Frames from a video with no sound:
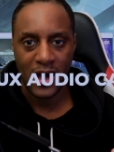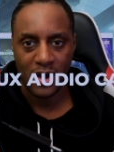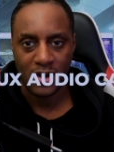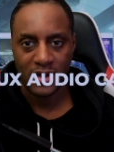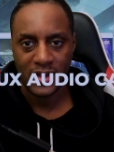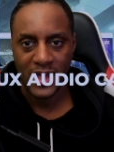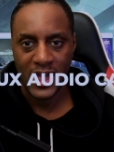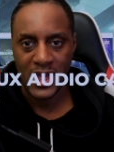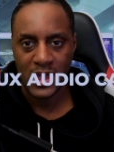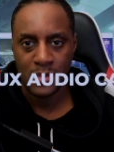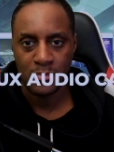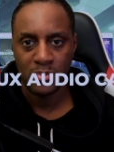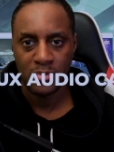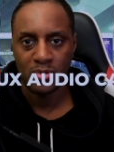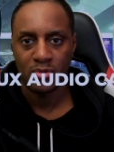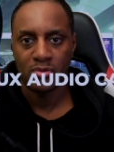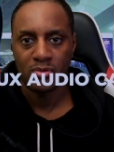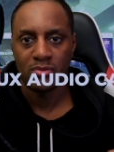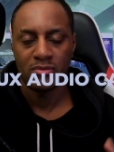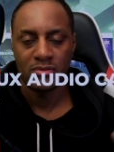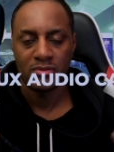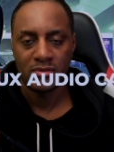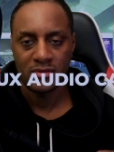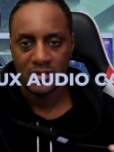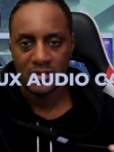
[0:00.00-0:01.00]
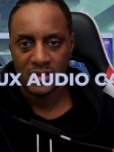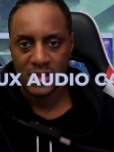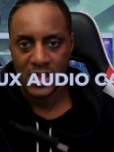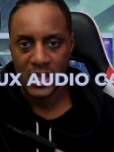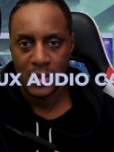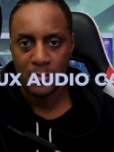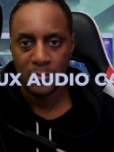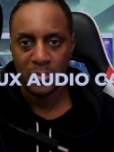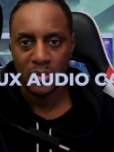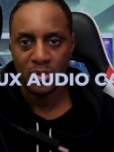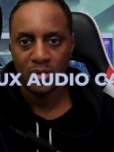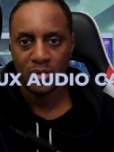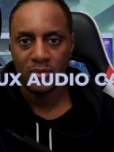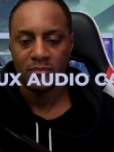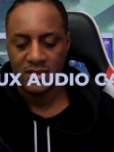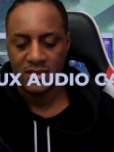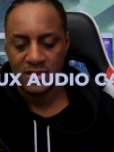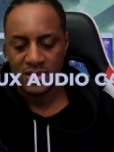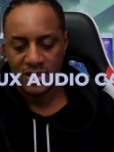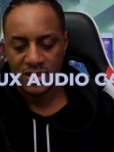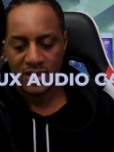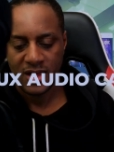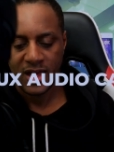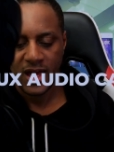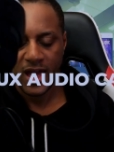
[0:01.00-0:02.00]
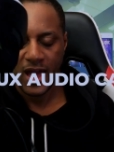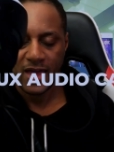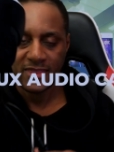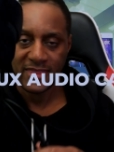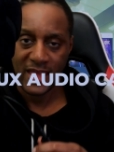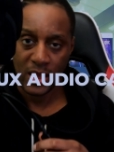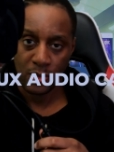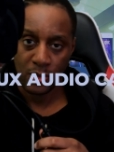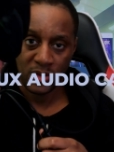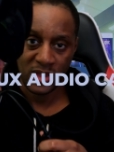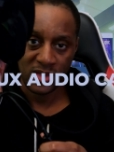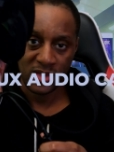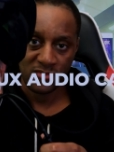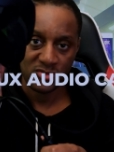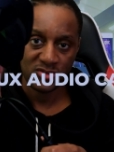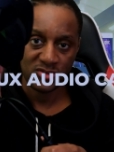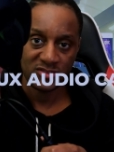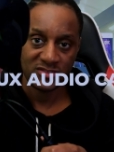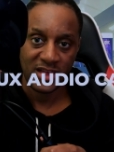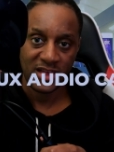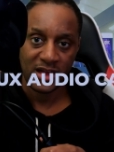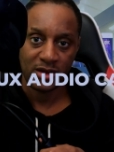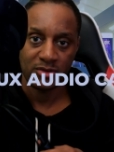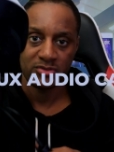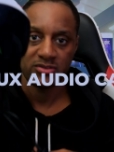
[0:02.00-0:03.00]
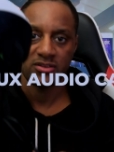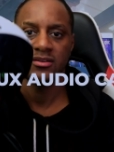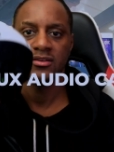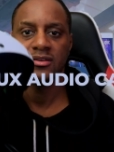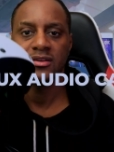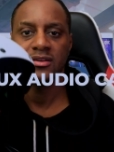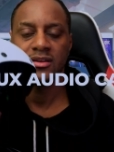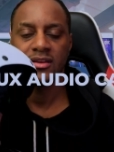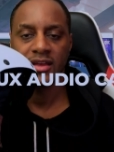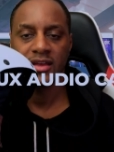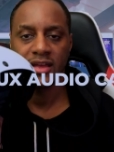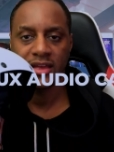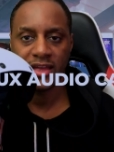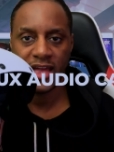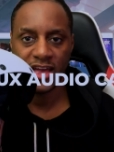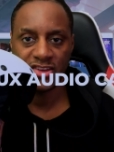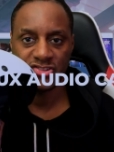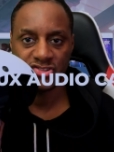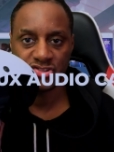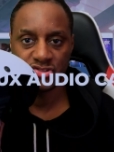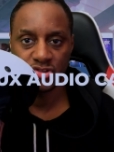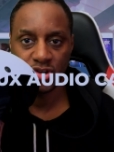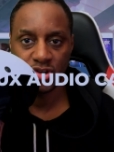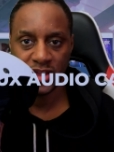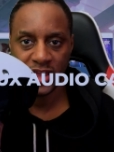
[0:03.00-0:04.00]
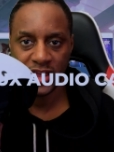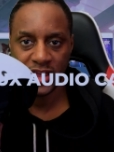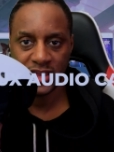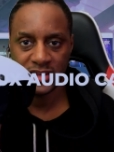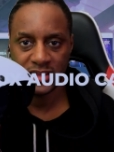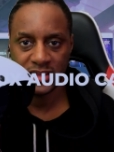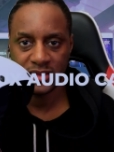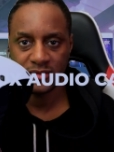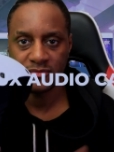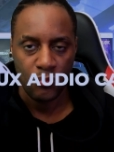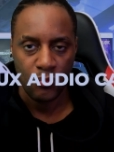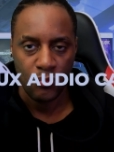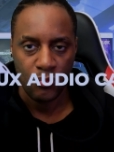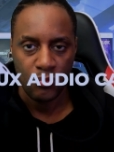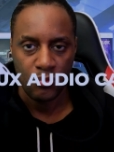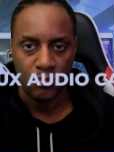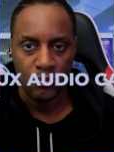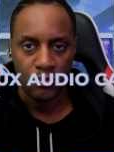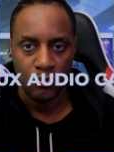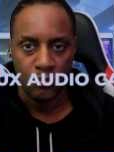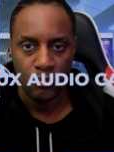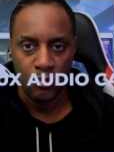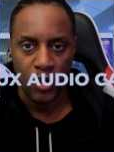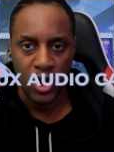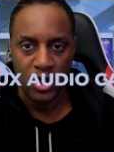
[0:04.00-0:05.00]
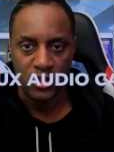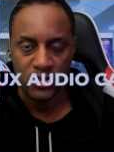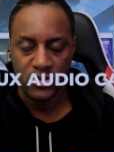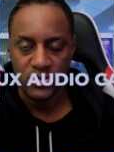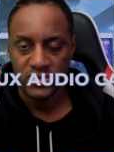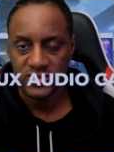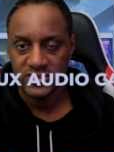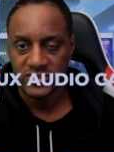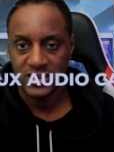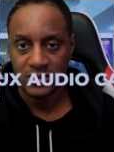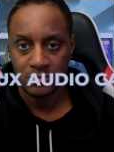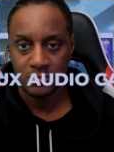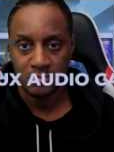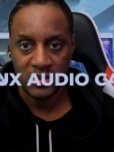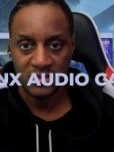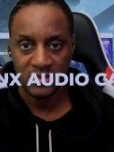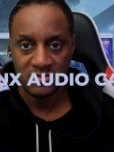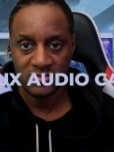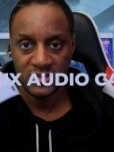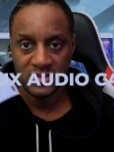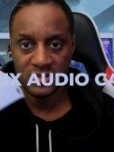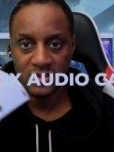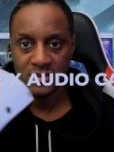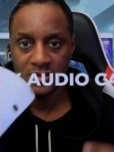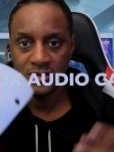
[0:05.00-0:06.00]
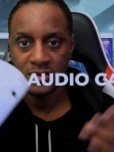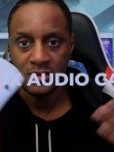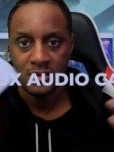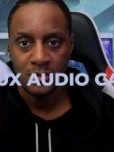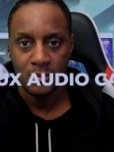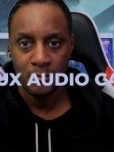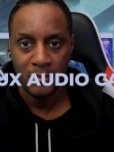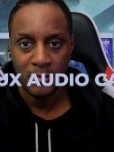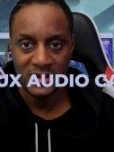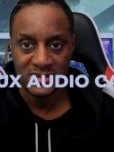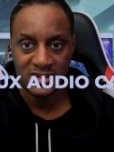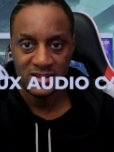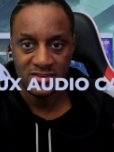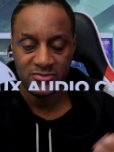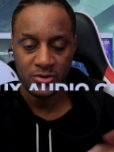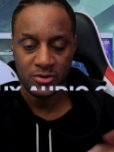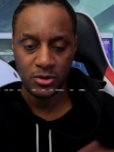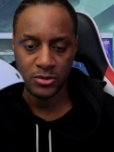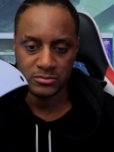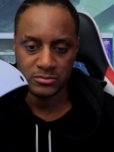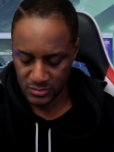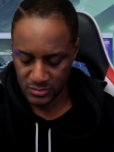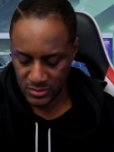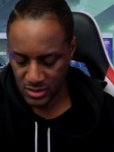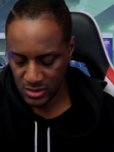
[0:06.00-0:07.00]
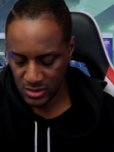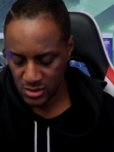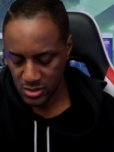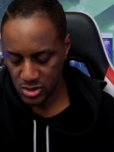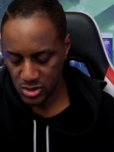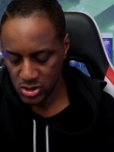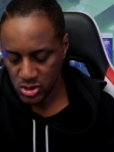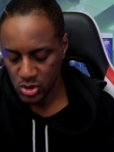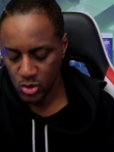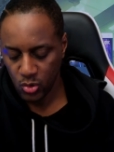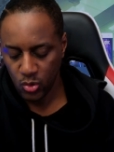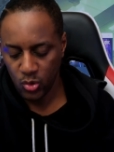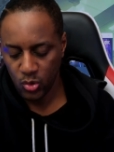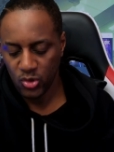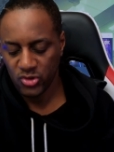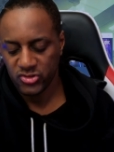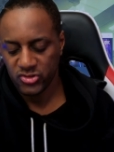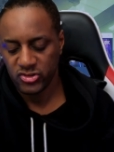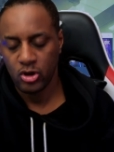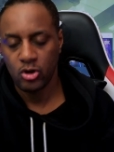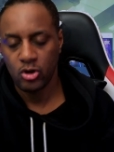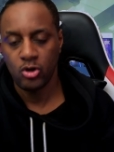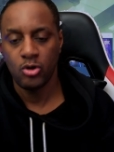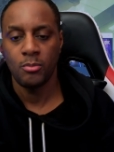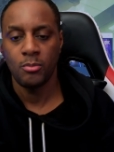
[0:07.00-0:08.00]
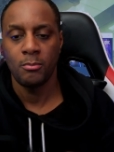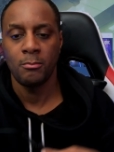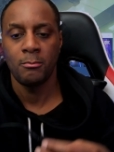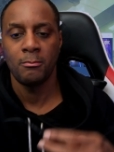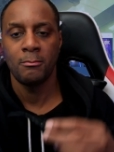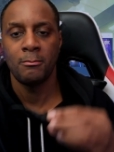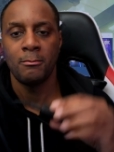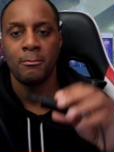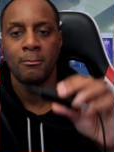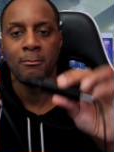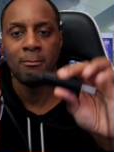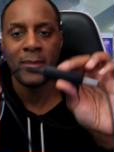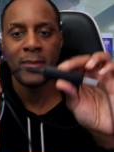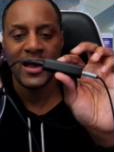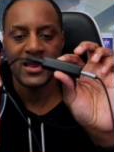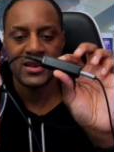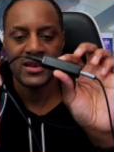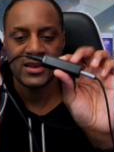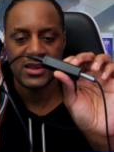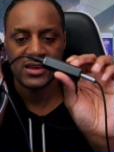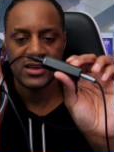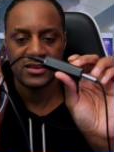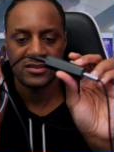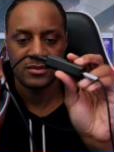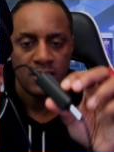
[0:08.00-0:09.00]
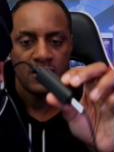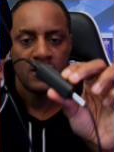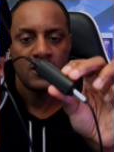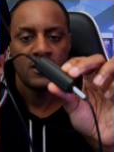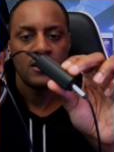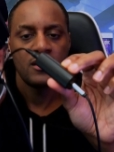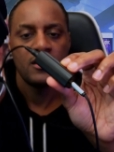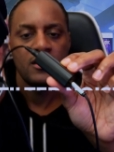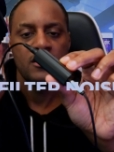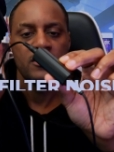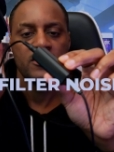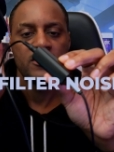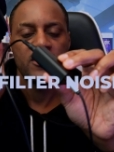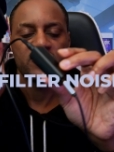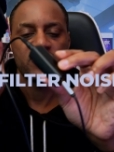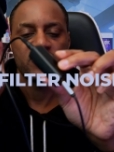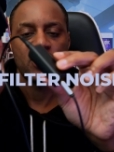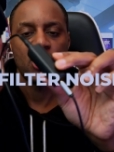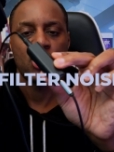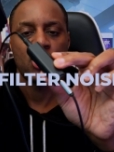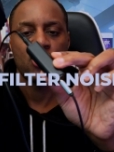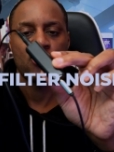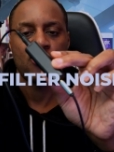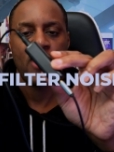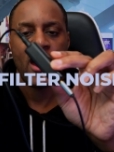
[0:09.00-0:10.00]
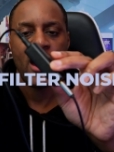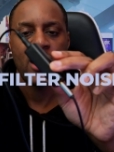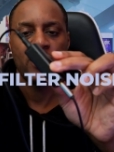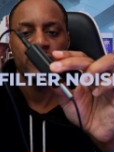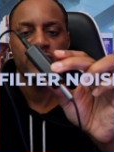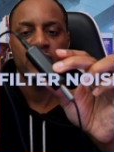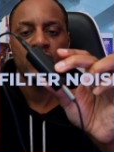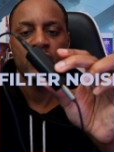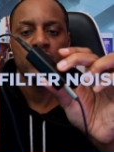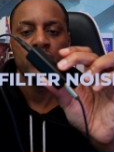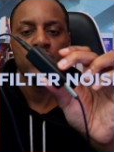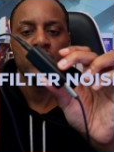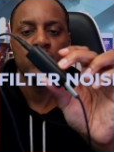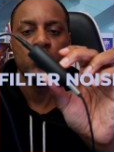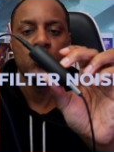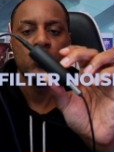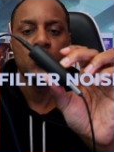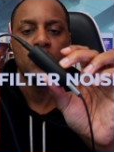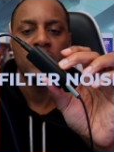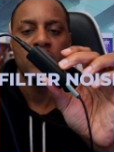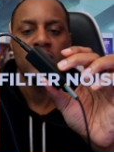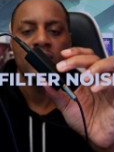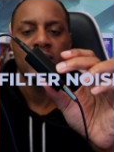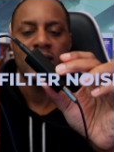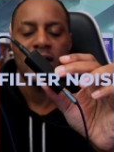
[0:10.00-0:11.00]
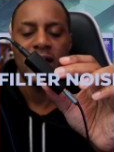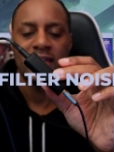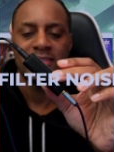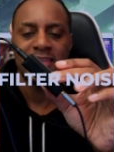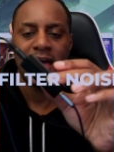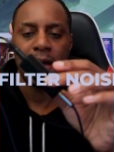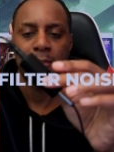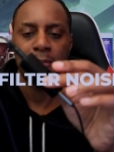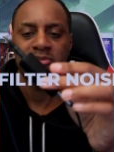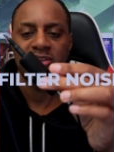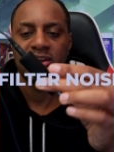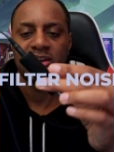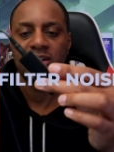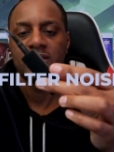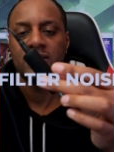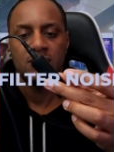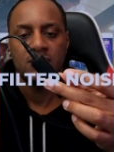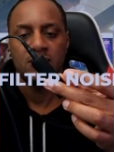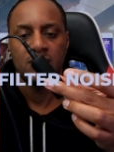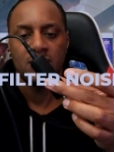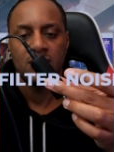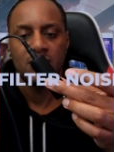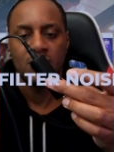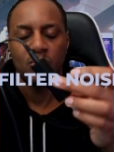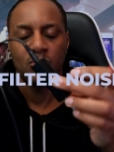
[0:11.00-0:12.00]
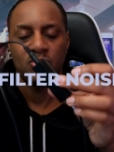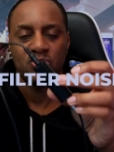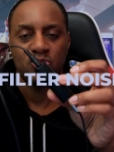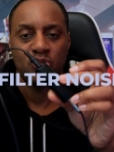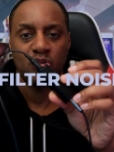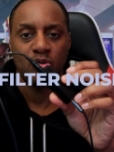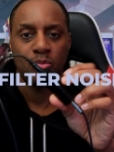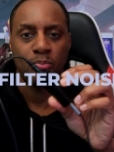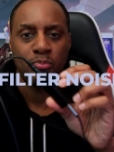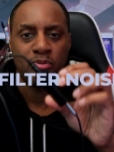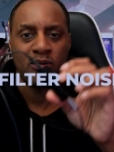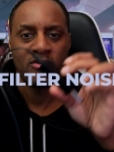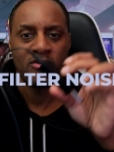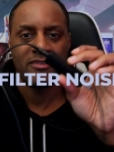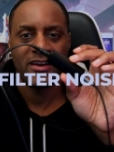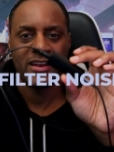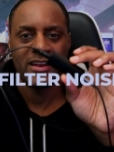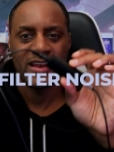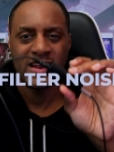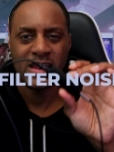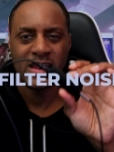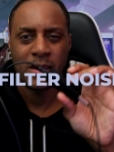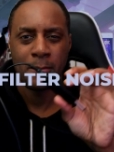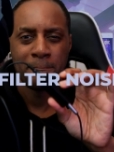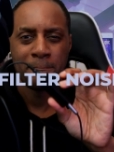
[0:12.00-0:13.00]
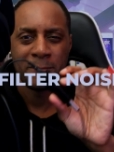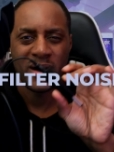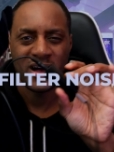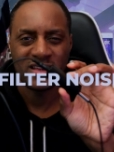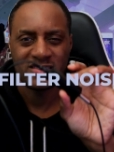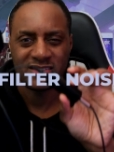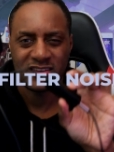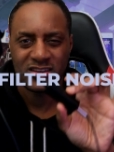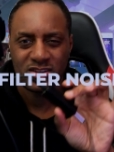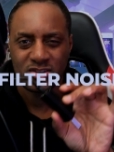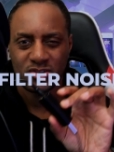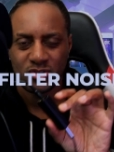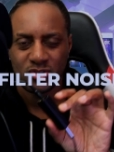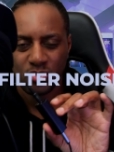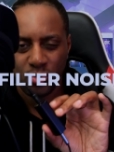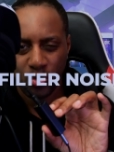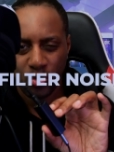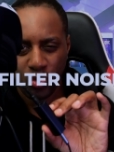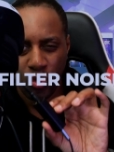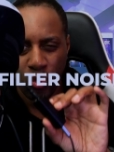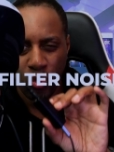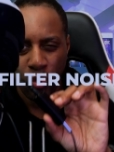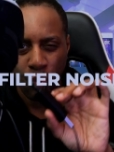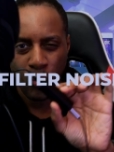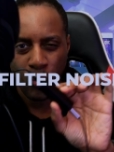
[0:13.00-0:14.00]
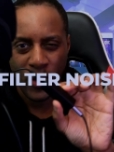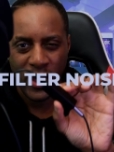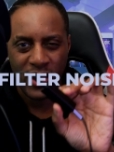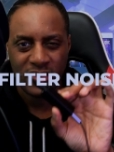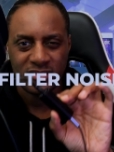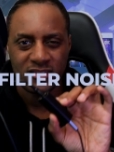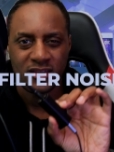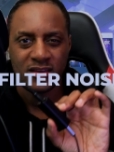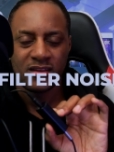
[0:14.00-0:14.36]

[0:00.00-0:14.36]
cable input, and that will give you sound in case you're not getting it while using this method by default. You also might need this ground loop adapter, which will prevent any buzzing or weird